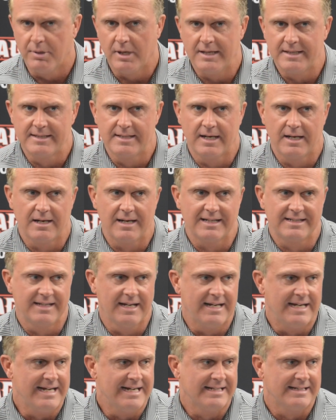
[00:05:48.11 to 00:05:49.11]
But like
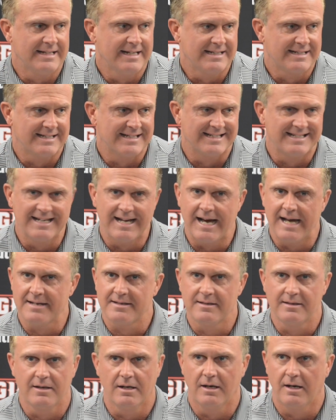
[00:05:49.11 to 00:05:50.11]
I said, this is
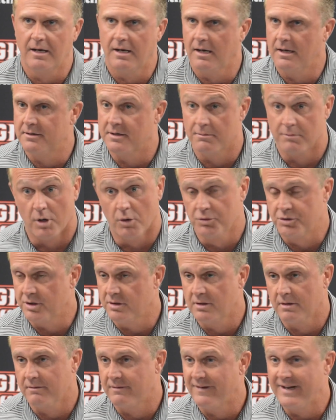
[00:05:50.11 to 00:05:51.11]
not a
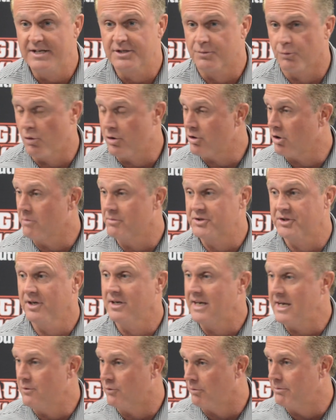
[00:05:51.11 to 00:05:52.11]
demotion. If he's
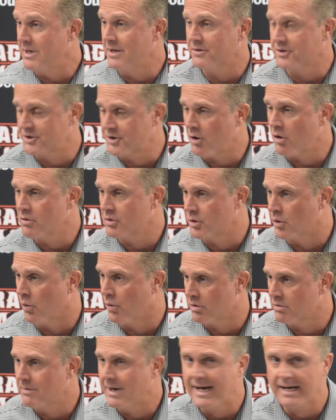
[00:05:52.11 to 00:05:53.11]
100%, he will be the starting
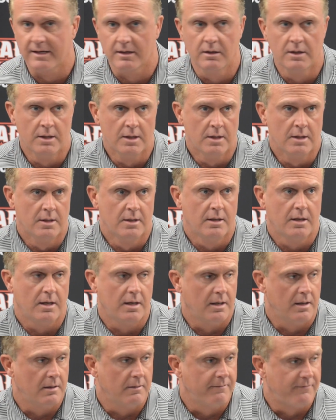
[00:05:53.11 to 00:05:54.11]
quarterback
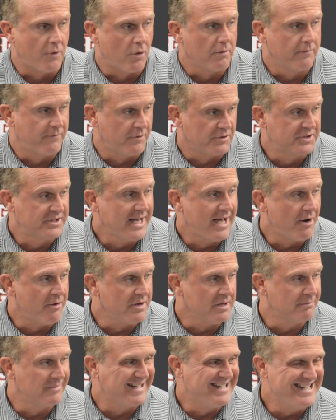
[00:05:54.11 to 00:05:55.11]
for
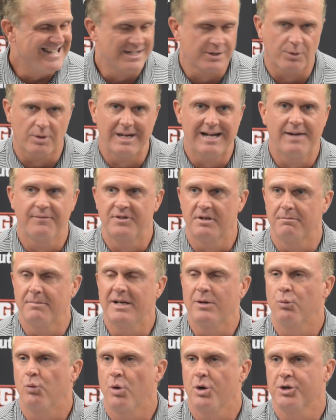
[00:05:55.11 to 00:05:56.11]
Saturday. But he's going to have to
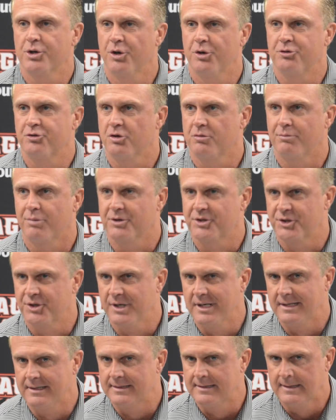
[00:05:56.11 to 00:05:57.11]
be
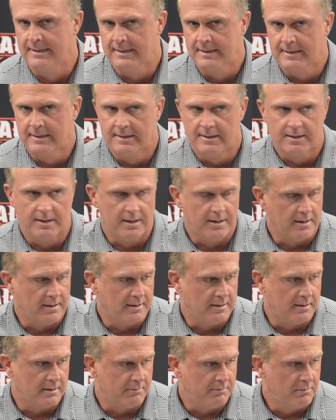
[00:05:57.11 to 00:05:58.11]
100%
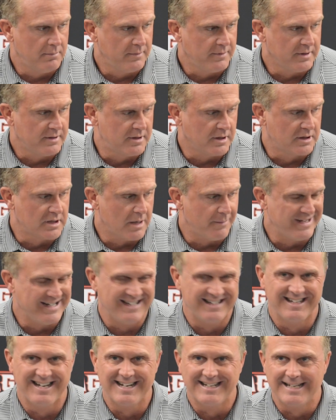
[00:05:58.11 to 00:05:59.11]
to come
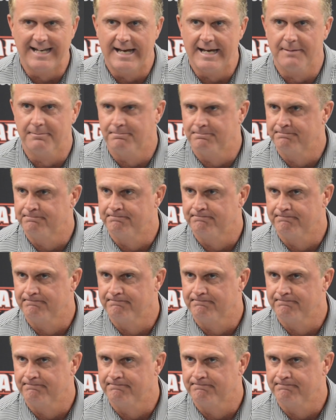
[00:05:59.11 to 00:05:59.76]
into that game.